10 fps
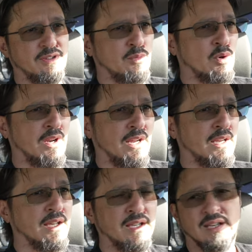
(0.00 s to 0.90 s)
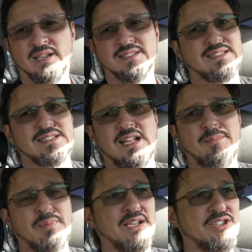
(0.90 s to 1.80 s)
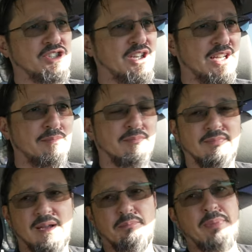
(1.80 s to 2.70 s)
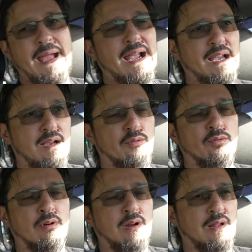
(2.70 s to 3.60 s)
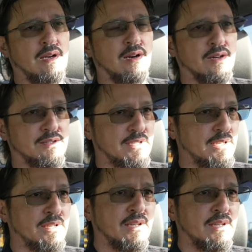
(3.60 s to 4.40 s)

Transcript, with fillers: the morning. Slept like shit. My back really hurts.